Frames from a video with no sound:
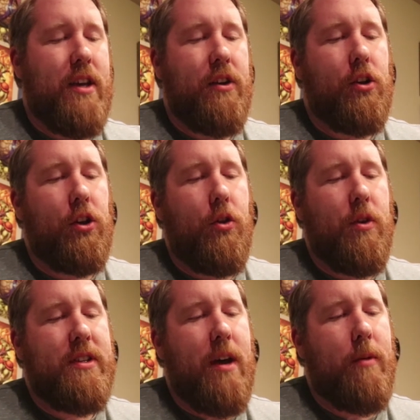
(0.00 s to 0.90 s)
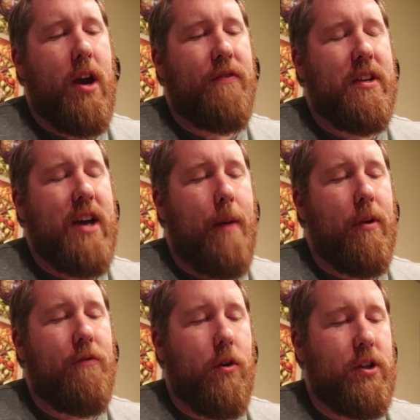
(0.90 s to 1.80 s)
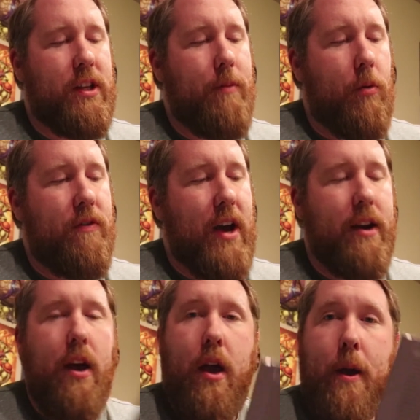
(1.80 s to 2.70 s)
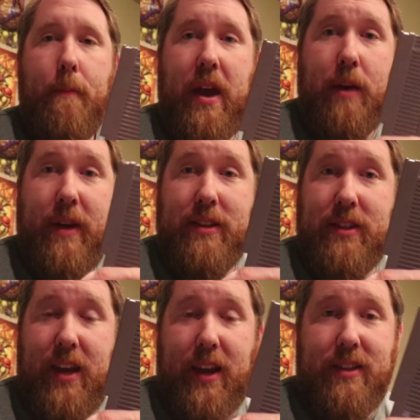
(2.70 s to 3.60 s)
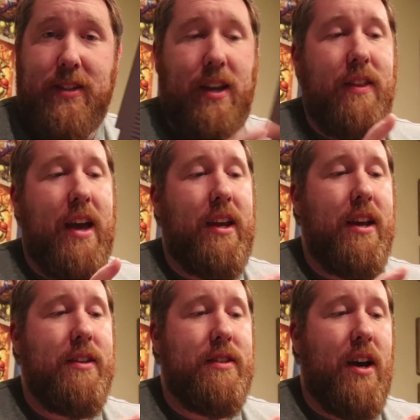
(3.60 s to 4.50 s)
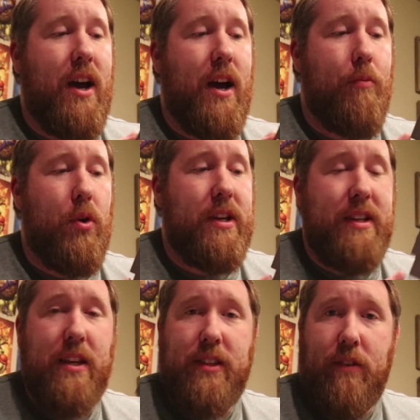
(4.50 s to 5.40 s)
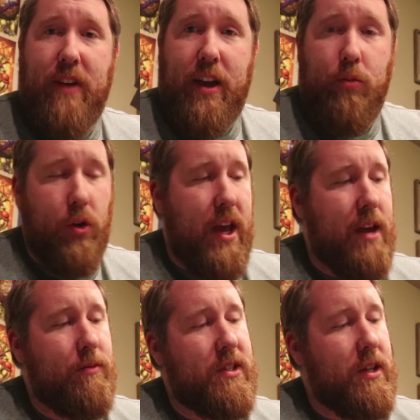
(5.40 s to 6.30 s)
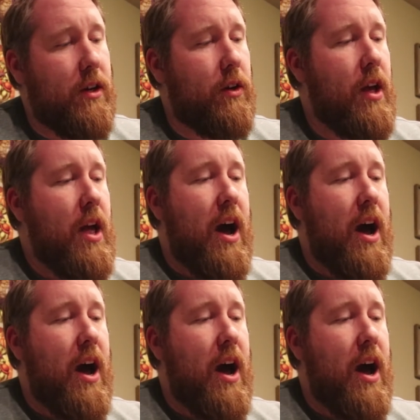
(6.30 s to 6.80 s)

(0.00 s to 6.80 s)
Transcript: the glue is coming off the top, unfortunately, but we've got Mega Man 6, and that is a pretty decent, valuable game still.